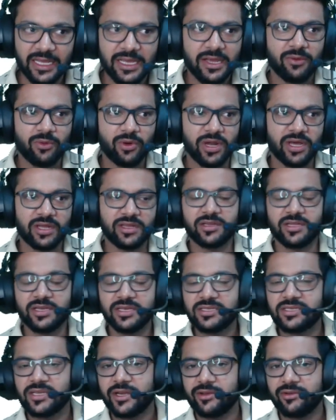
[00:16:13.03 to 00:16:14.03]
what are the things
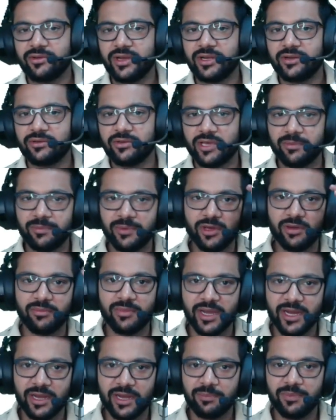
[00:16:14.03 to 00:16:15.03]
that you need to keep in your
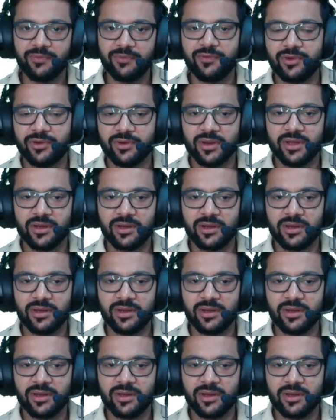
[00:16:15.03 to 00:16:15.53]
mind before